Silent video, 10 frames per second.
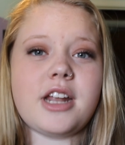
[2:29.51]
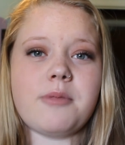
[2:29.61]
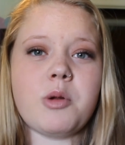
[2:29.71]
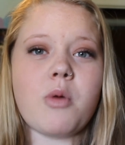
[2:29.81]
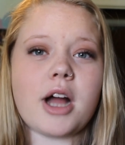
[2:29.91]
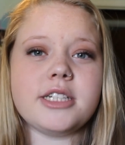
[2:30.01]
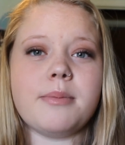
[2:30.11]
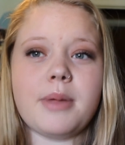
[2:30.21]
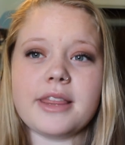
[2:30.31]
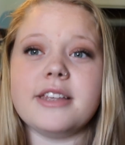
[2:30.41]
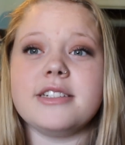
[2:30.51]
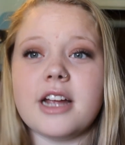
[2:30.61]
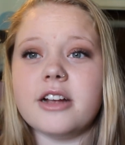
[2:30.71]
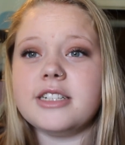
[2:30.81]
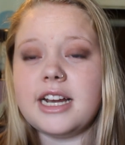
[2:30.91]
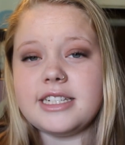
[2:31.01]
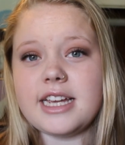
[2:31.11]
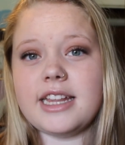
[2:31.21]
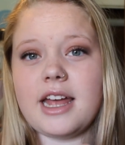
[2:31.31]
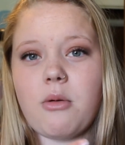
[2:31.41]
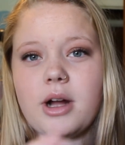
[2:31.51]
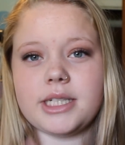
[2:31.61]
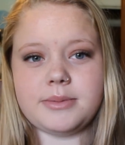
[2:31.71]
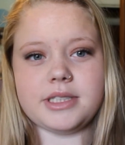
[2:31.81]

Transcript: and we walked up like the stairs that I said that walked up